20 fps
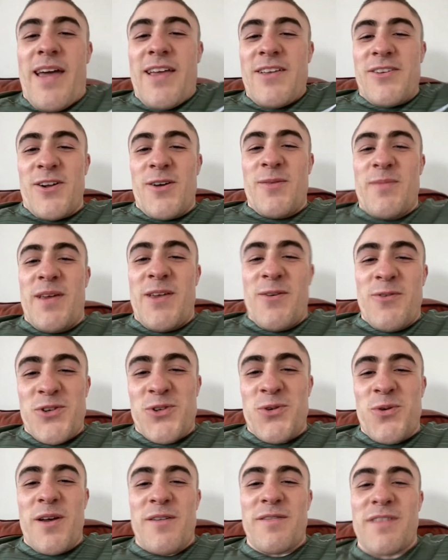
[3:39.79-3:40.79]
Do you know what I mean? You'll
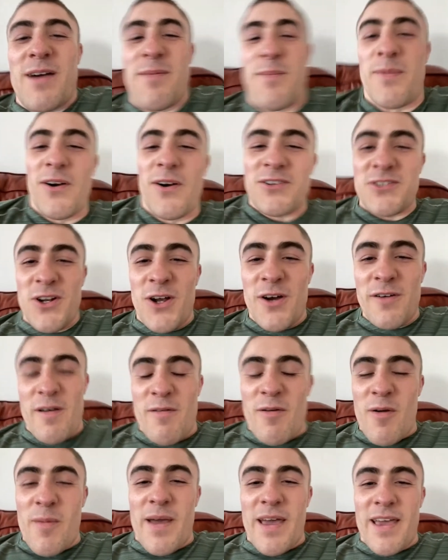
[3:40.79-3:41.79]
swerve that boxing off.
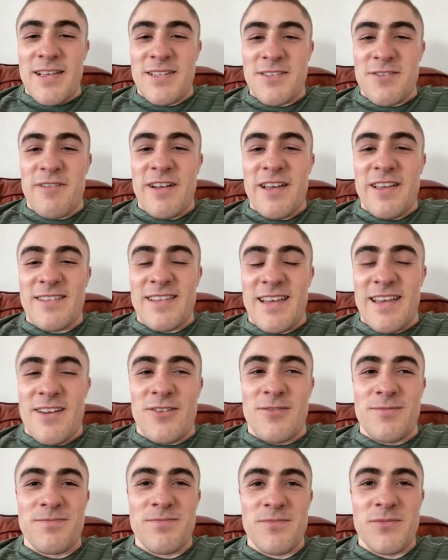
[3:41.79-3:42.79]
MMA is the real
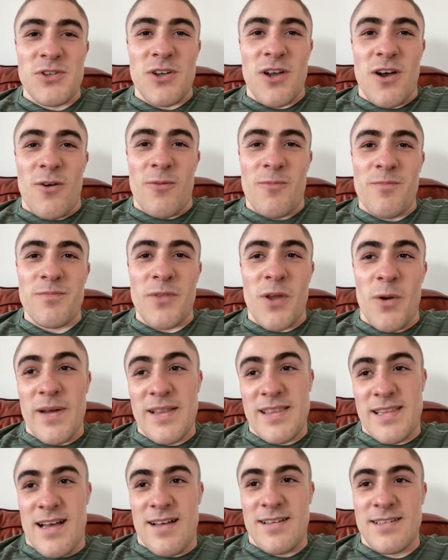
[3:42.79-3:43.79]
deal." So I
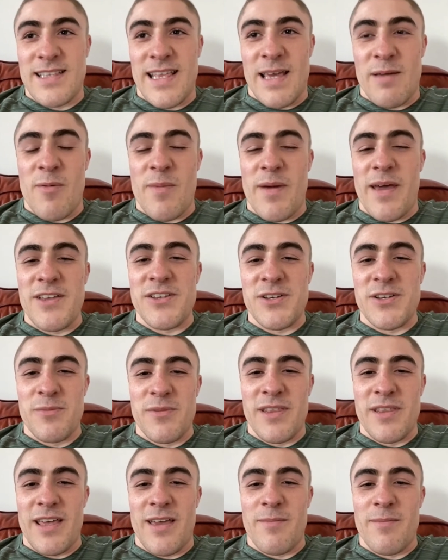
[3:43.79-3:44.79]
went down to the MMA gym
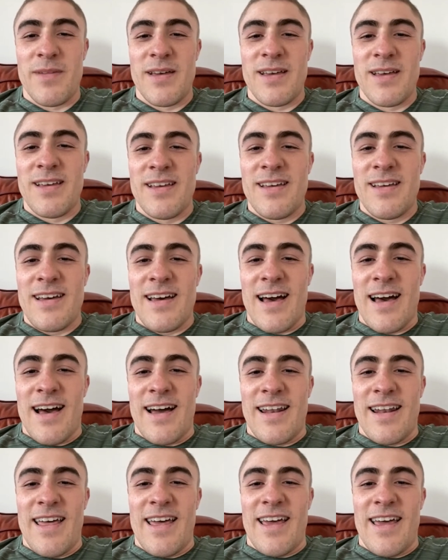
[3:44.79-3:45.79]
with him,
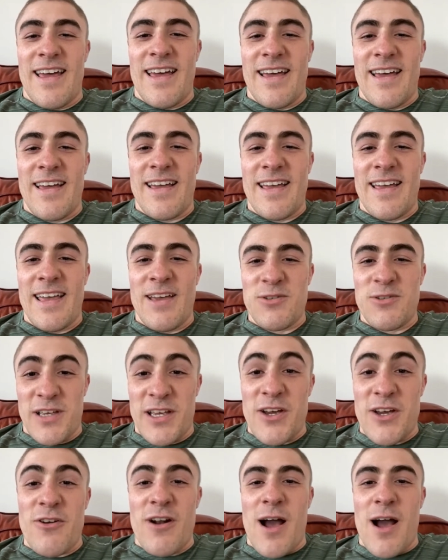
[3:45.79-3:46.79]
and it was
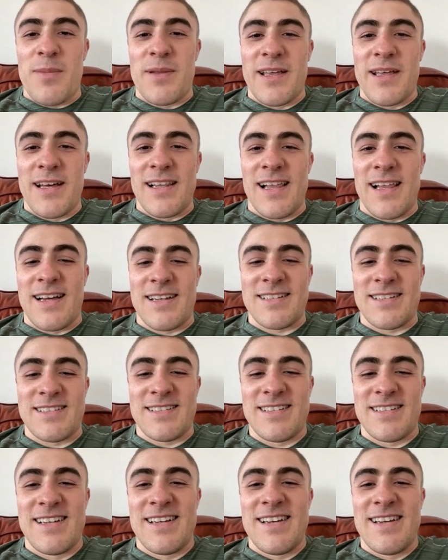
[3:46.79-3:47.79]
like a grappling
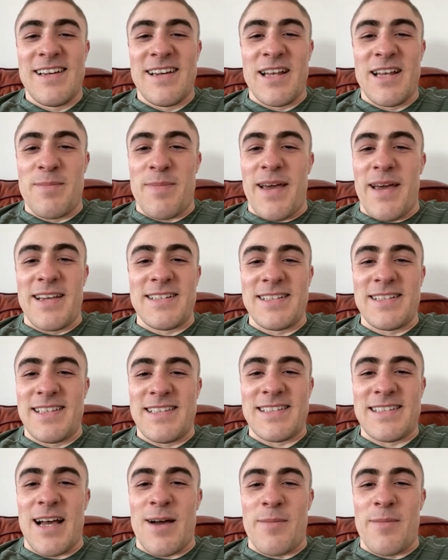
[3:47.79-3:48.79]
class. And he basically
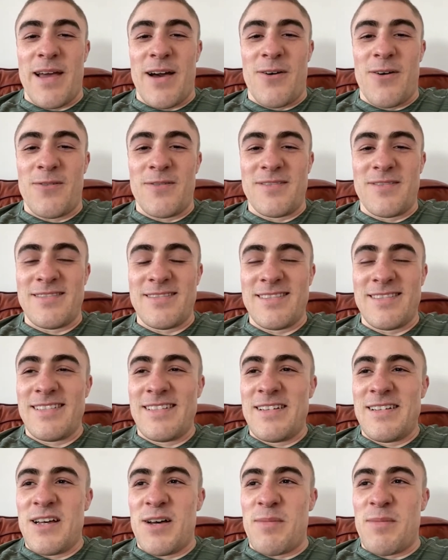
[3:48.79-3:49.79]
tapped me out
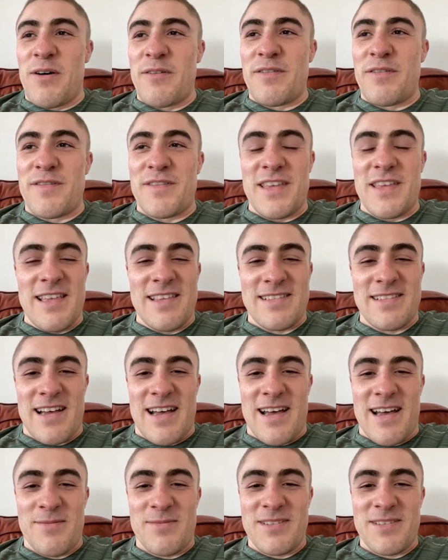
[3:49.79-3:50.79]
about 15
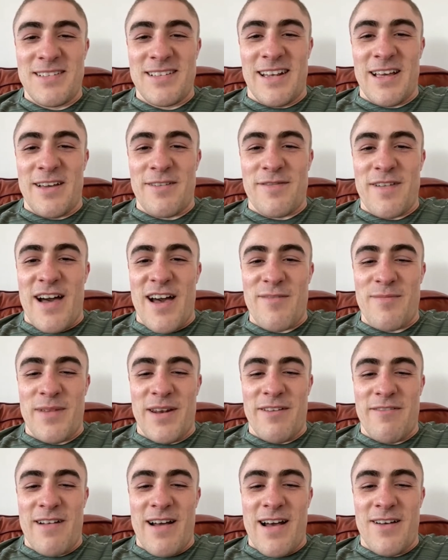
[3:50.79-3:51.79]
times in like a
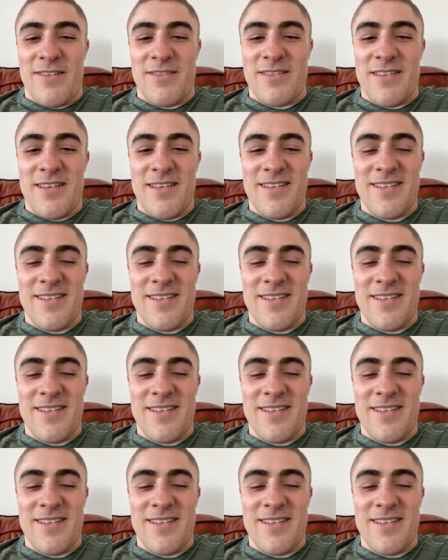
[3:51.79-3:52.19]
5-minute round.